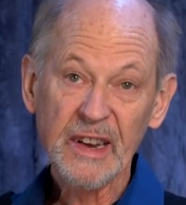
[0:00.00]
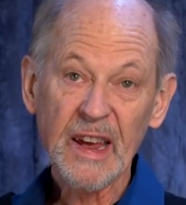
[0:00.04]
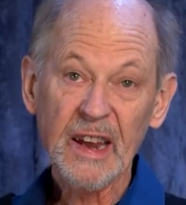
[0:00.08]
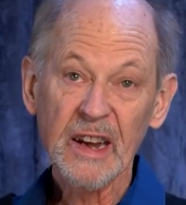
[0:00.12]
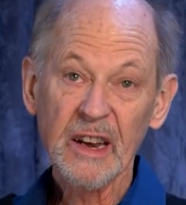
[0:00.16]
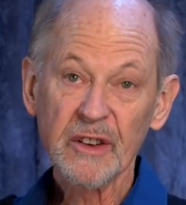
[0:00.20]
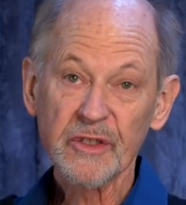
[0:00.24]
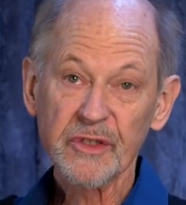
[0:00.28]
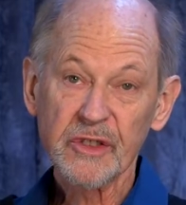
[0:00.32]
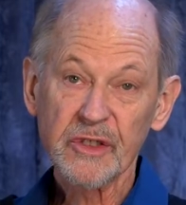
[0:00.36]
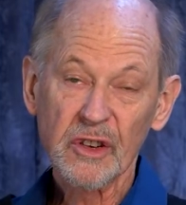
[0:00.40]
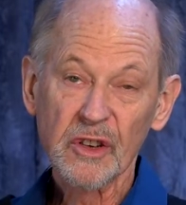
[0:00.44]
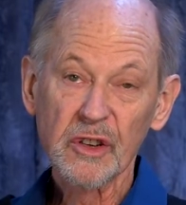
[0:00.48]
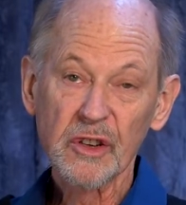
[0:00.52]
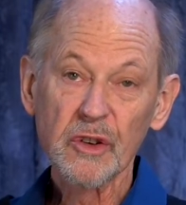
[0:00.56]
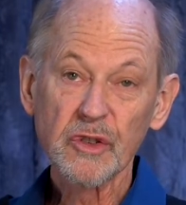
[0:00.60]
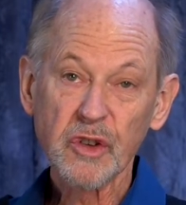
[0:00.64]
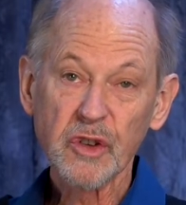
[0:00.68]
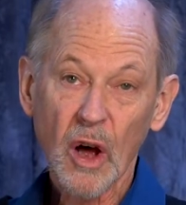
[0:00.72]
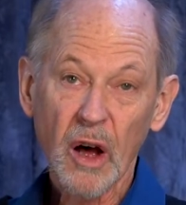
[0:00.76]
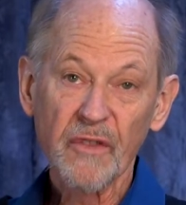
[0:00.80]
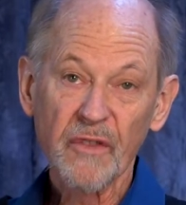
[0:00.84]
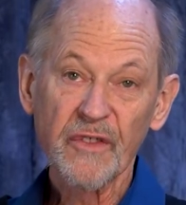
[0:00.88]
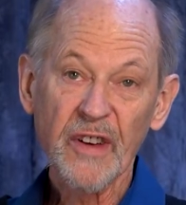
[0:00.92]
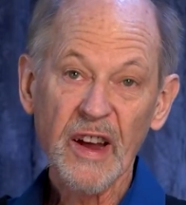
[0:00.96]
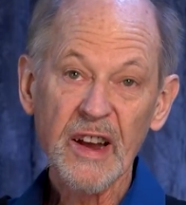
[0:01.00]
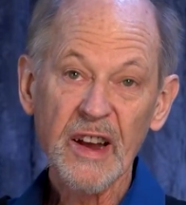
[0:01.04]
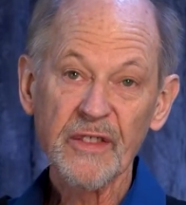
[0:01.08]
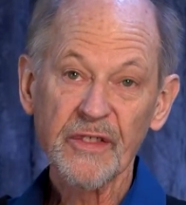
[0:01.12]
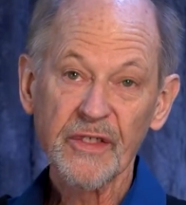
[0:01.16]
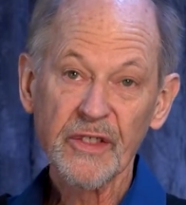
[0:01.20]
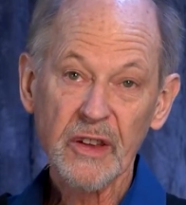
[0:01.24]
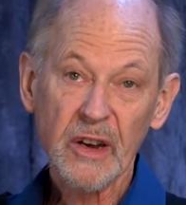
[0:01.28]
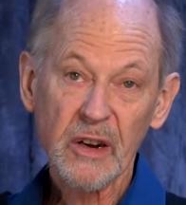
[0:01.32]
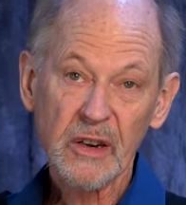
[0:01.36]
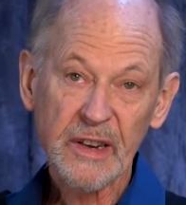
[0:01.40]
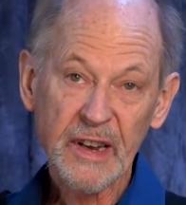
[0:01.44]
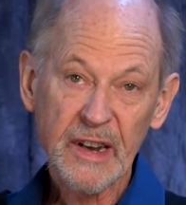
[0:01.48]
You get the natives to lose
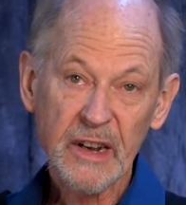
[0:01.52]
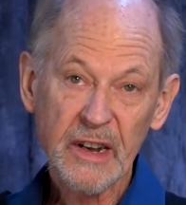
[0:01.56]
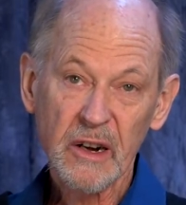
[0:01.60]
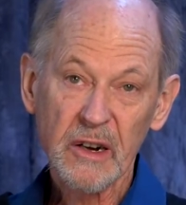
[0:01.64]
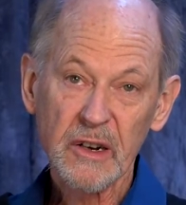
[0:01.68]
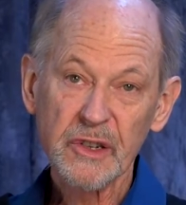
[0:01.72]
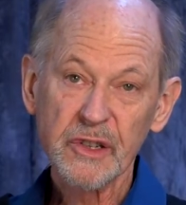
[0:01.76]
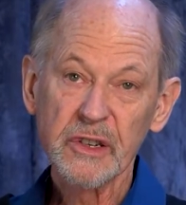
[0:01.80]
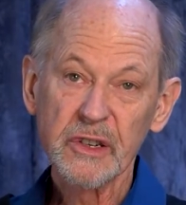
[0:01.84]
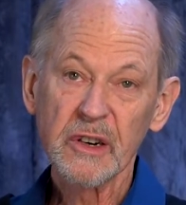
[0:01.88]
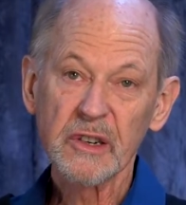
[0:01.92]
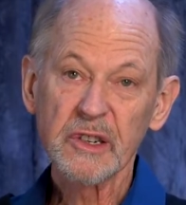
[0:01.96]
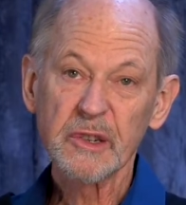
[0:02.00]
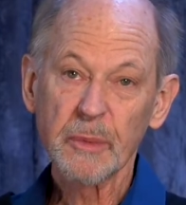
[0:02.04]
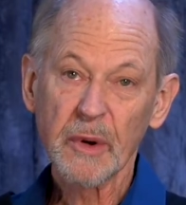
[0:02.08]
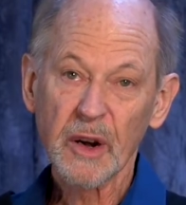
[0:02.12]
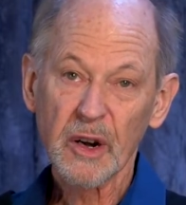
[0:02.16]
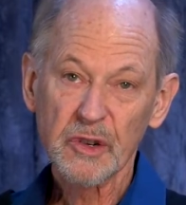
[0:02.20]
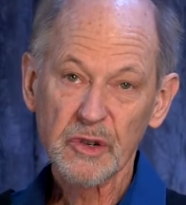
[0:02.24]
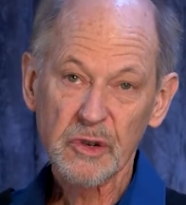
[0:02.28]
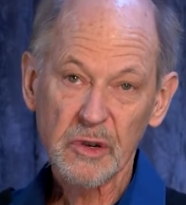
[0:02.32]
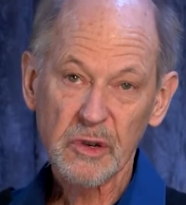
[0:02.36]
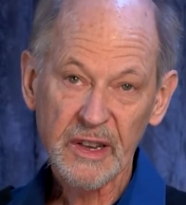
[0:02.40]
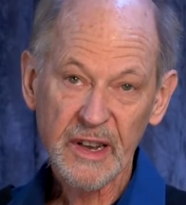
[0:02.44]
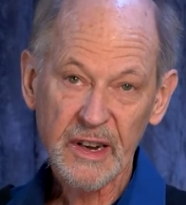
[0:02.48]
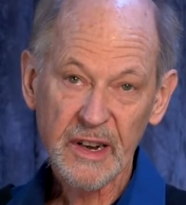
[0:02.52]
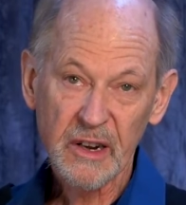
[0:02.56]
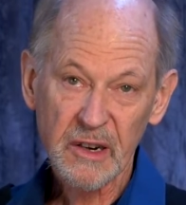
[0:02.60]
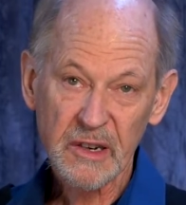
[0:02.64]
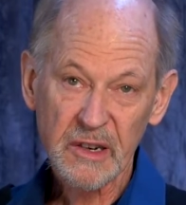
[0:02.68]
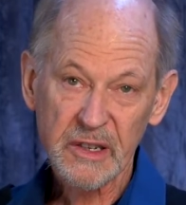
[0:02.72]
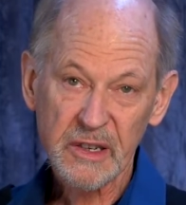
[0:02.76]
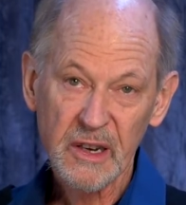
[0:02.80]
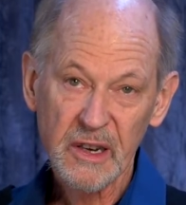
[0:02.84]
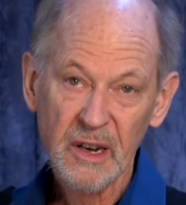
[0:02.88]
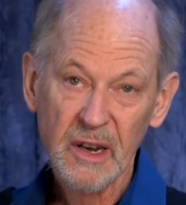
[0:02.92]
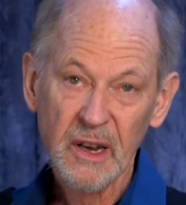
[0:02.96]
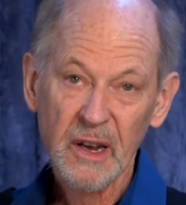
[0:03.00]
all faith in their leaders and their
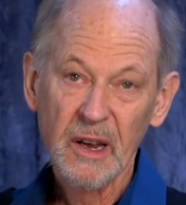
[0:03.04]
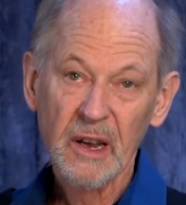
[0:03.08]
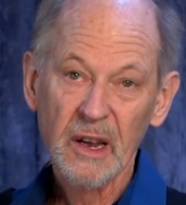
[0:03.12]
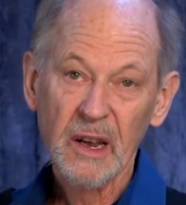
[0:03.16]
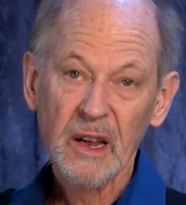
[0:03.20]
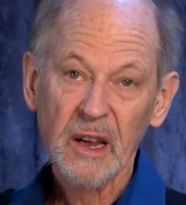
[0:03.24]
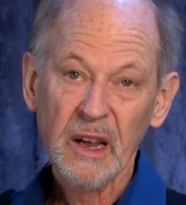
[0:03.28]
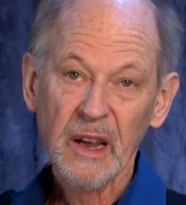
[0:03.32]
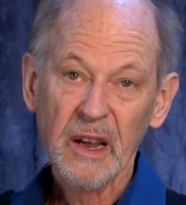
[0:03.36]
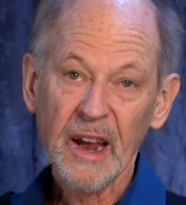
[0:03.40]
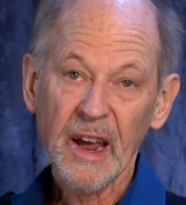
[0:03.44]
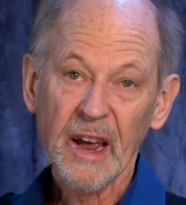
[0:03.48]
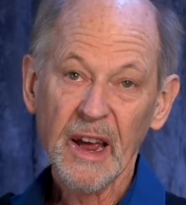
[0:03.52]
spiritual leaders